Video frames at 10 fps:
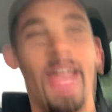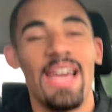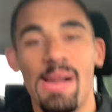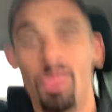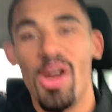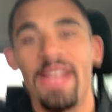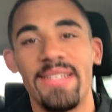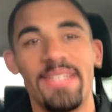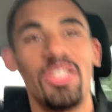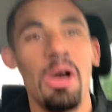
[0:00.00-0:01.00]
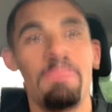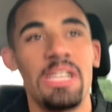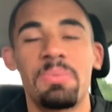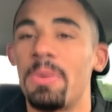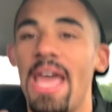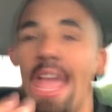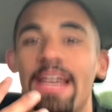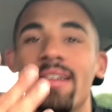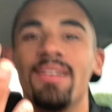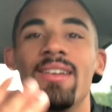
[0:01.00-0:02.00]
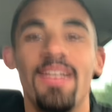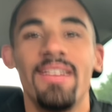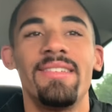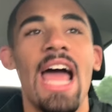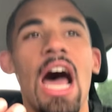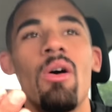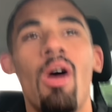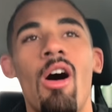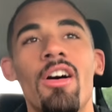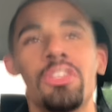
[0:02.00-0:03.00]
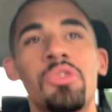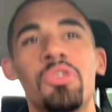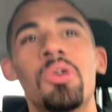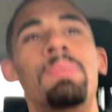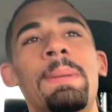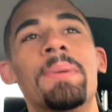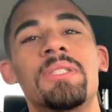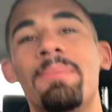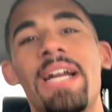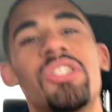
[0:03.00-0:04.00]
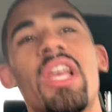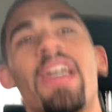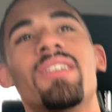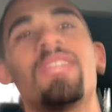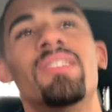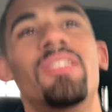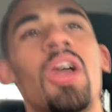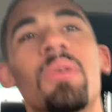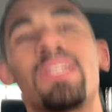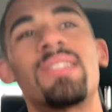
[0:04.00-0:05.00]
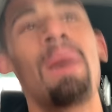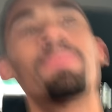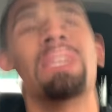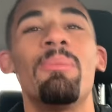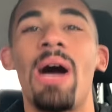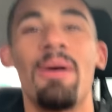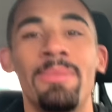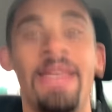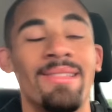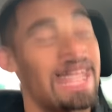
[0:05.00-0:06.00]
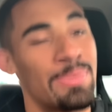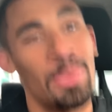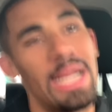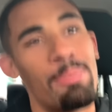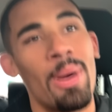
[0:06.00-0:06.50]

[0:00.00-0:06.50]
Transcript: And I'm ranting so much, but hey, now all you new people to my channel know something about me. That's pretty